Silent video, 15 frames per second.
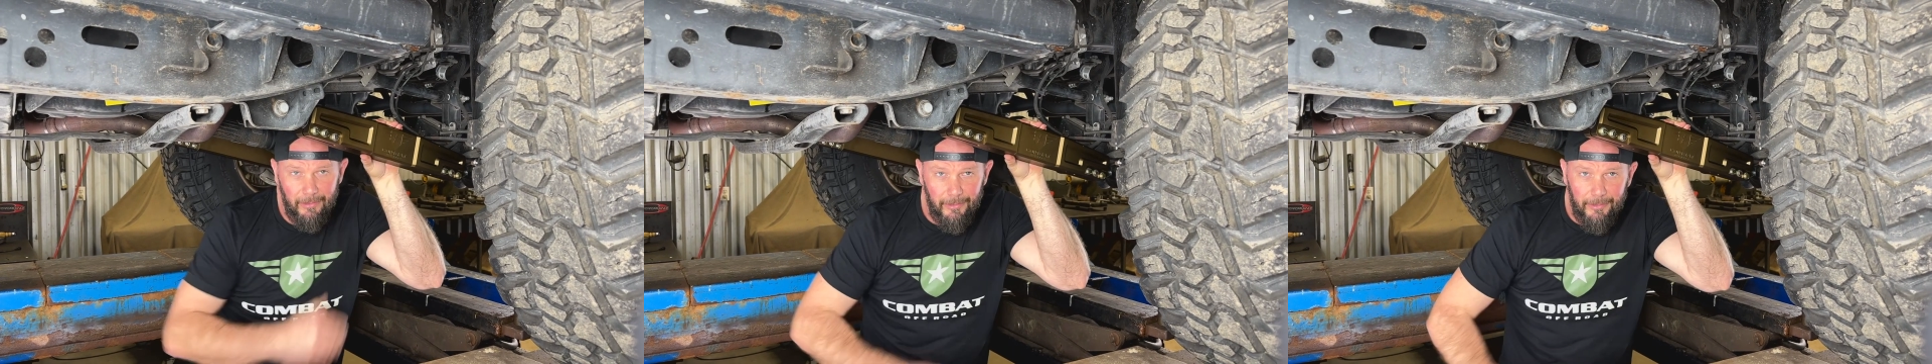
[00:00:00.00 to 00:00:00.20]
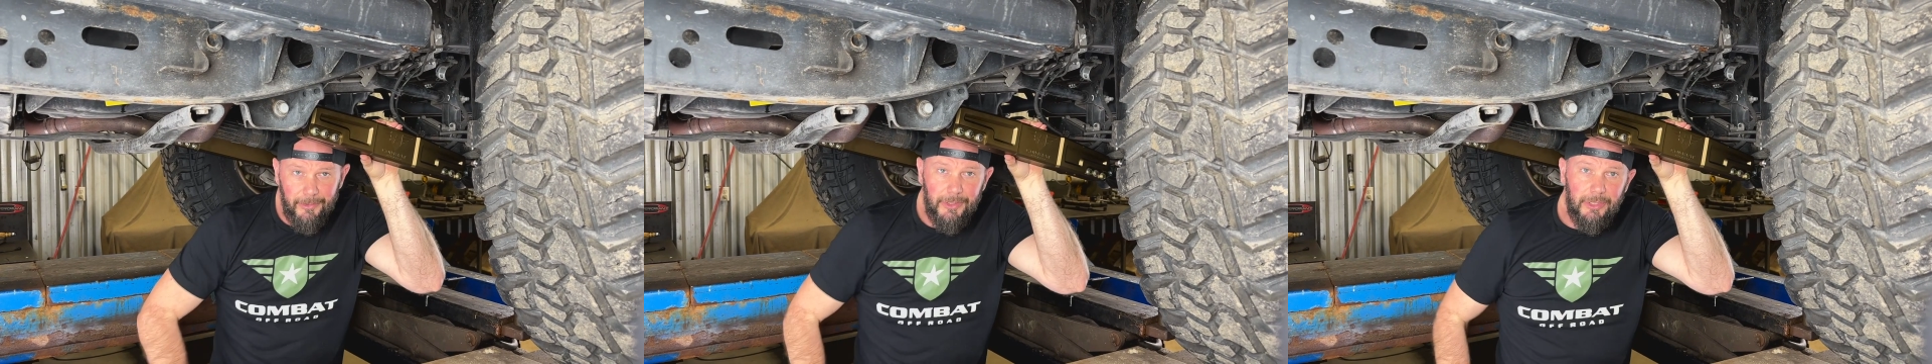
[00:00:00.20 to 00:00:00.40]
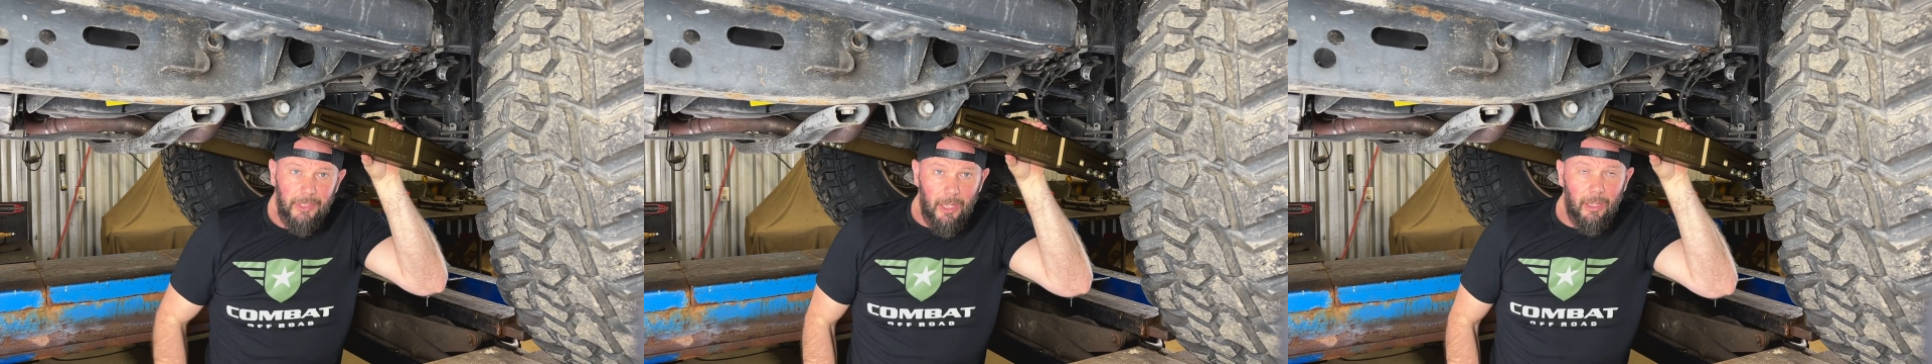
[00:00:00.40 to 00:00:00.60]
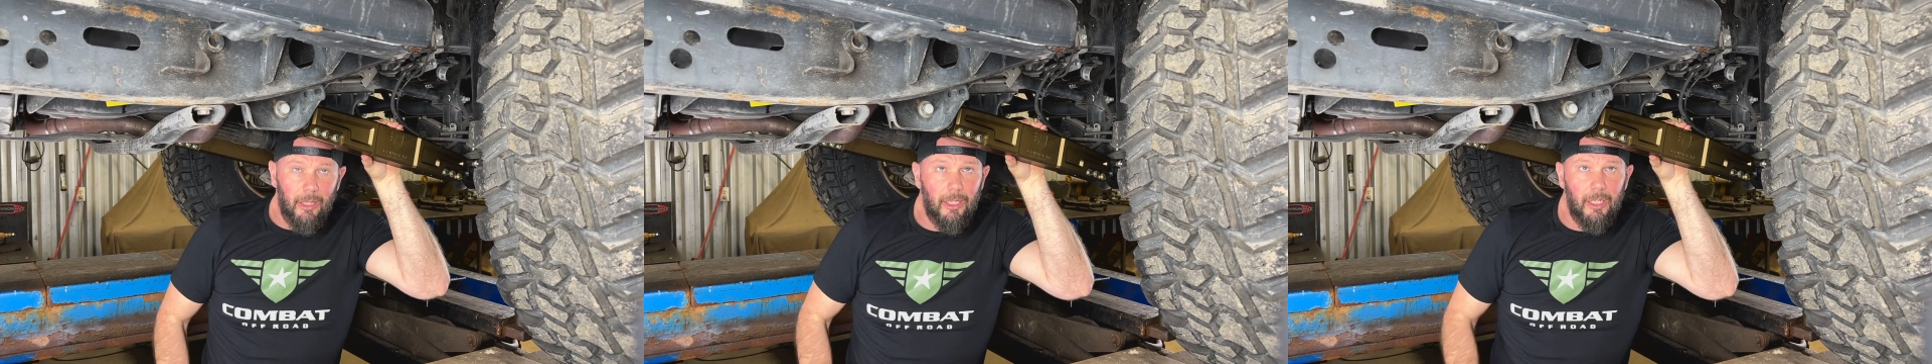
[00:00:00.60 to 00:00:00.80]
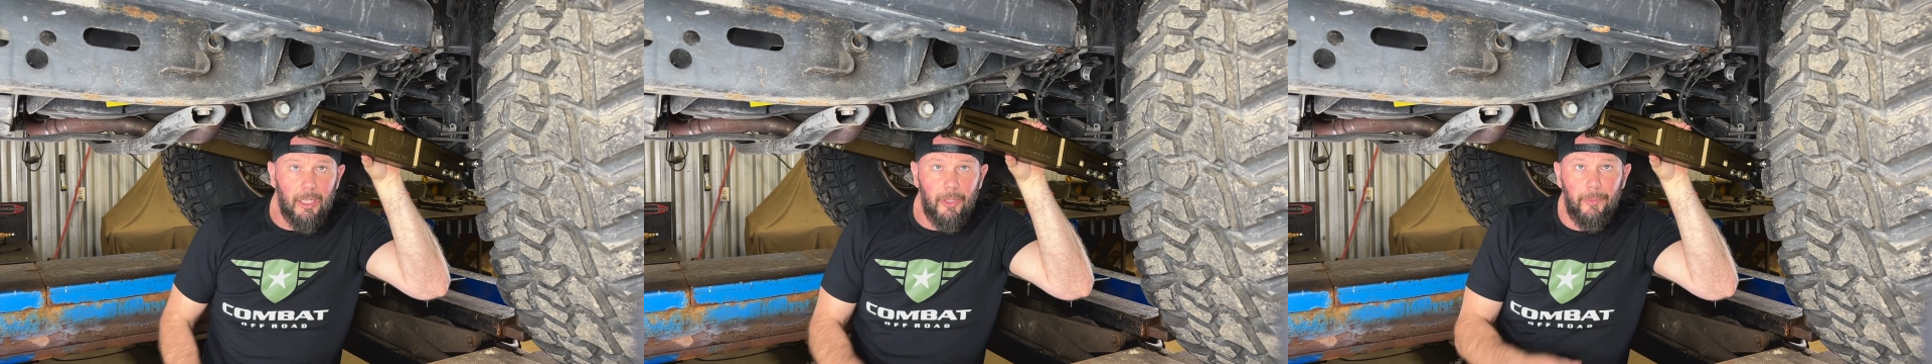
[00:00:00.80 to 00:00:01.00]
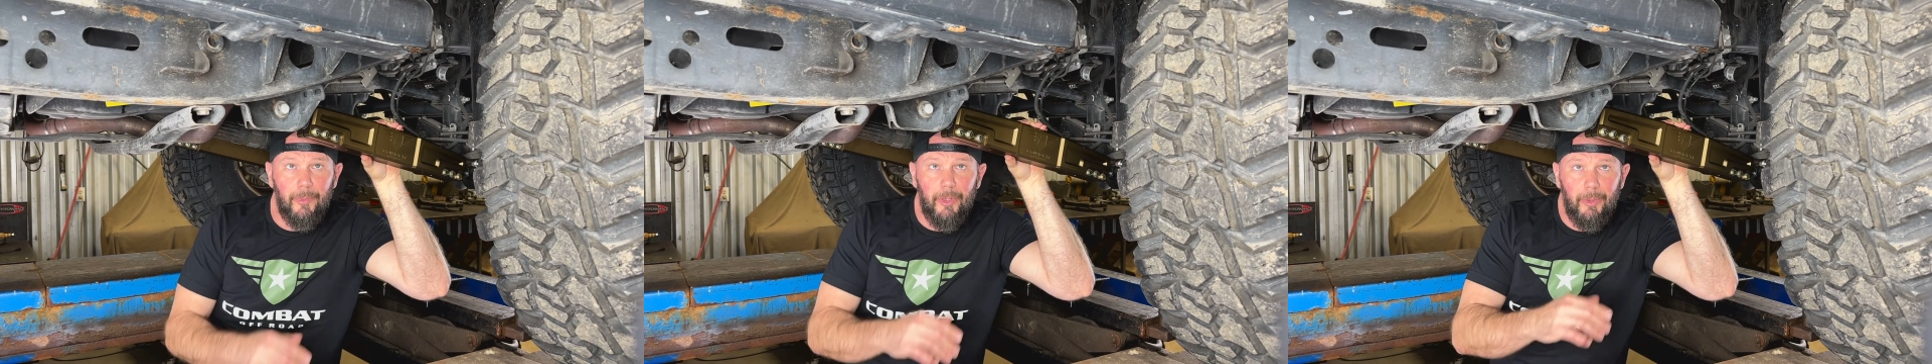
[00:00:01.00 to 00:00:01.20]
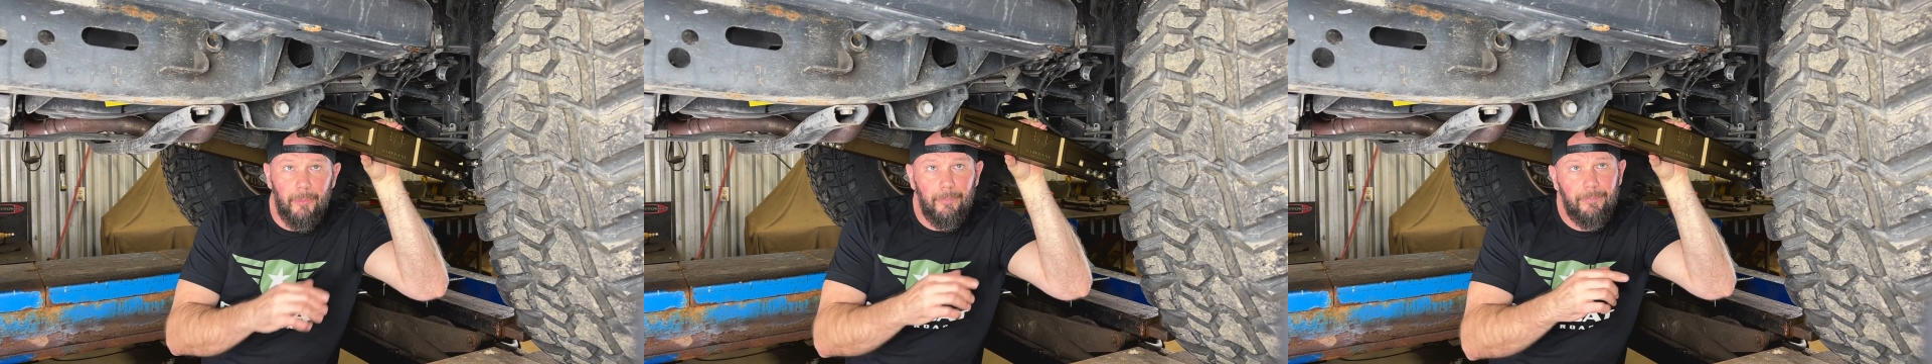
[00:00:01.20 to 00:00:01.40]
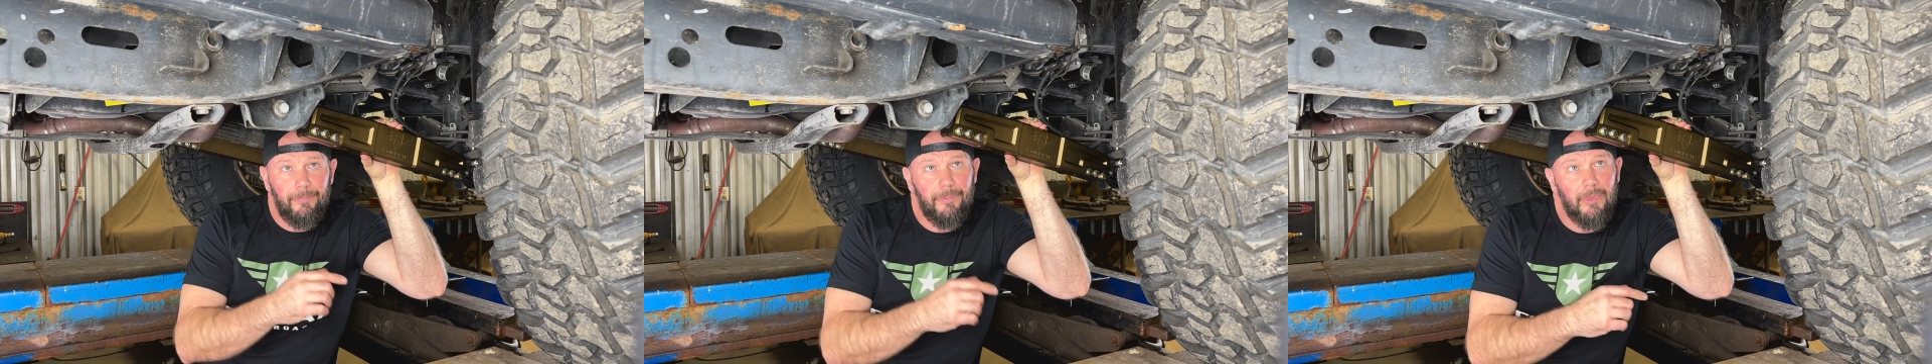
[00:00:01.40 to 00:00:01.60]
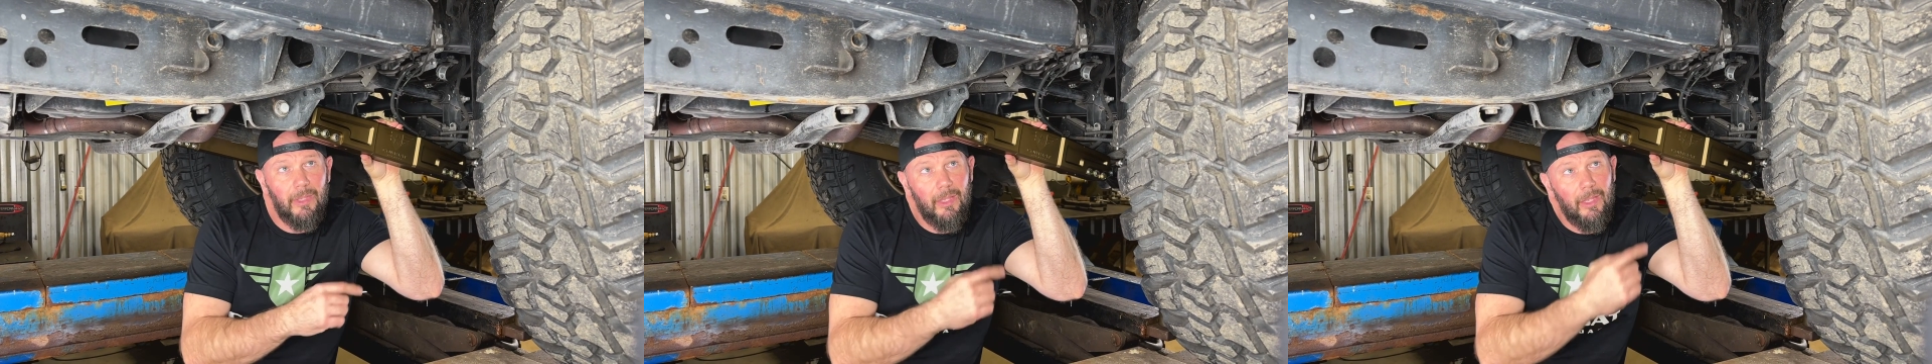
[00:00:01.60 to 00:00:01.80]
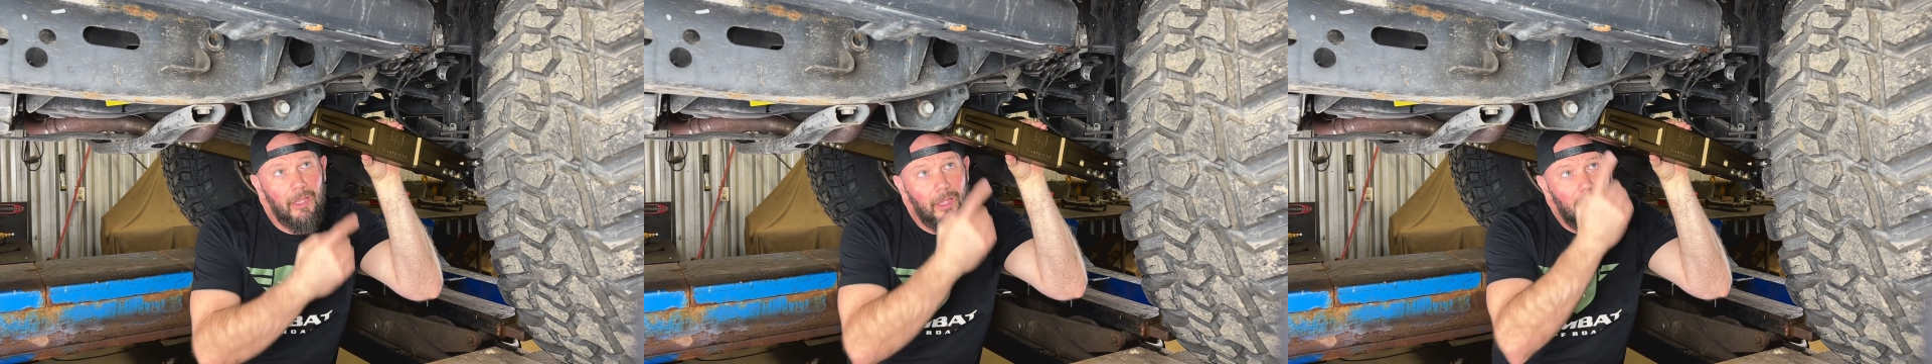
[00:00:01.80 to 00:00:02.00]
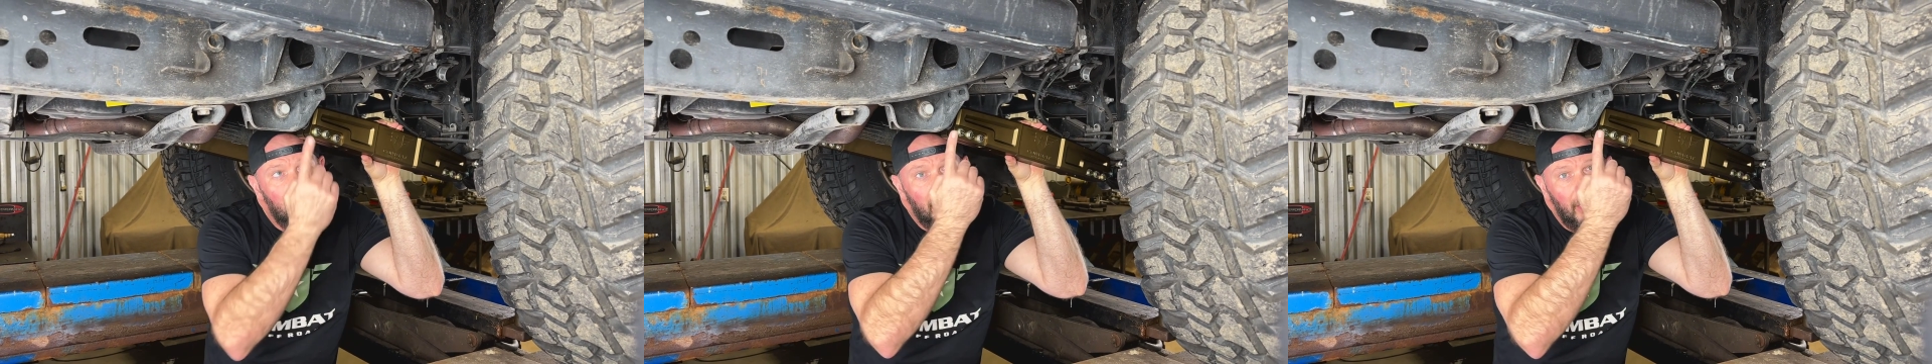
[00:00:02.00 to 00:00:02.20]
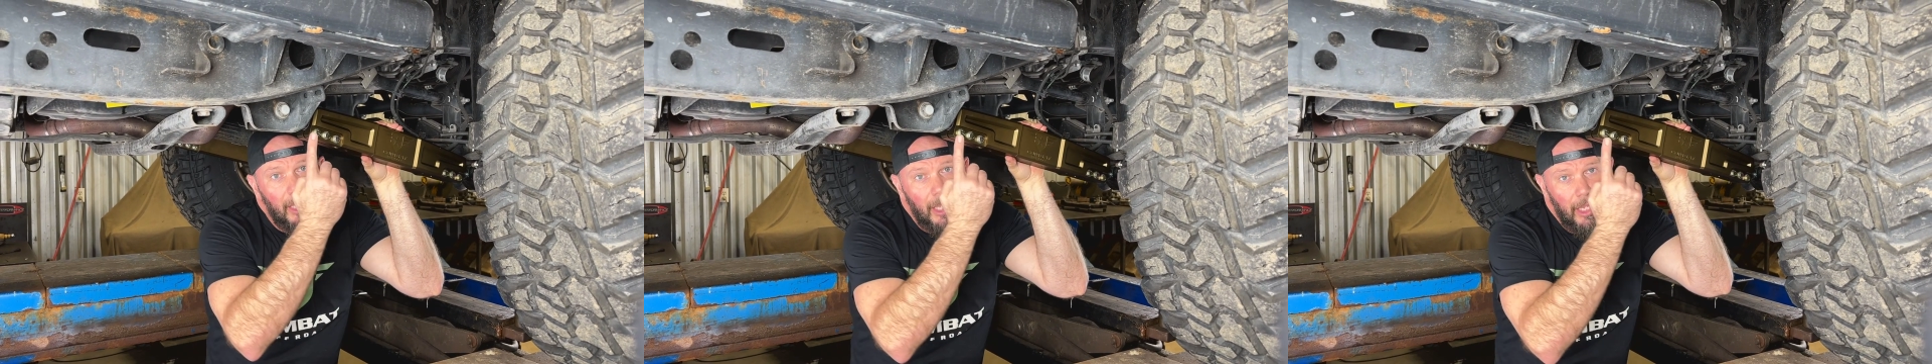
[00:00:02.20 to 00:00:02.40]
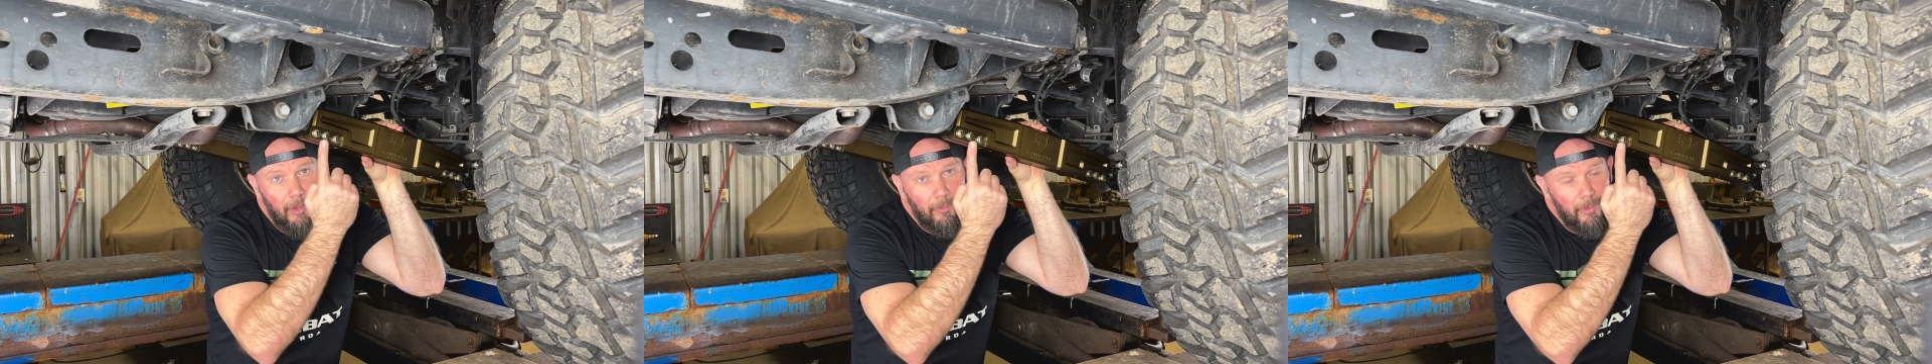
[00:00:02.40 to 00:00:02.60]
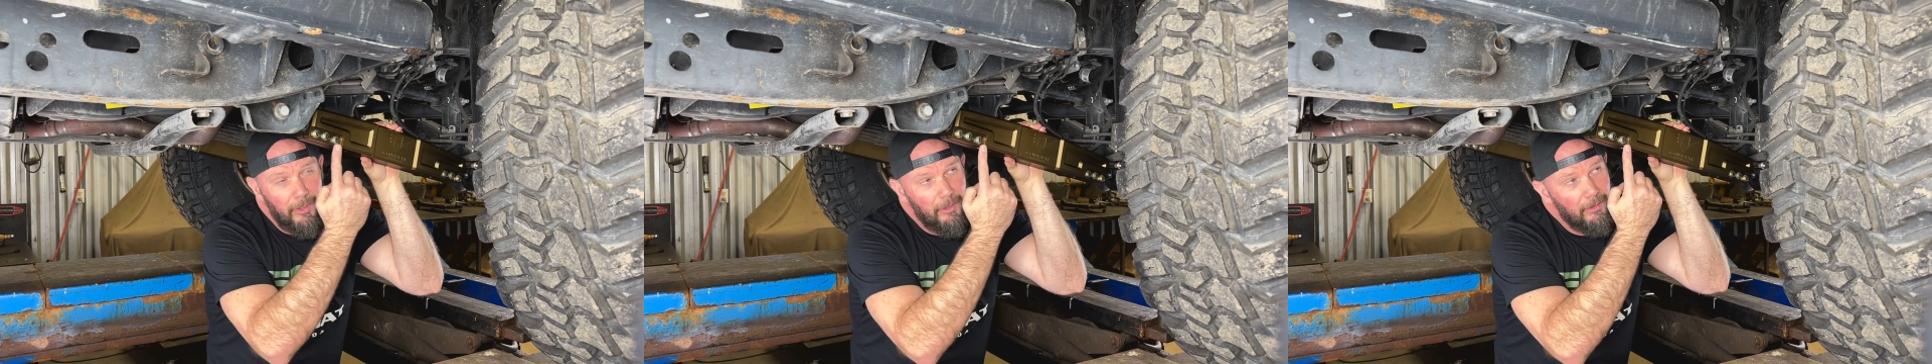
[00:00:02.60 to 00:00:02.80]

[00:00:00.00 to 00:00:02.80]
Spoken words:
solid aluminum, and we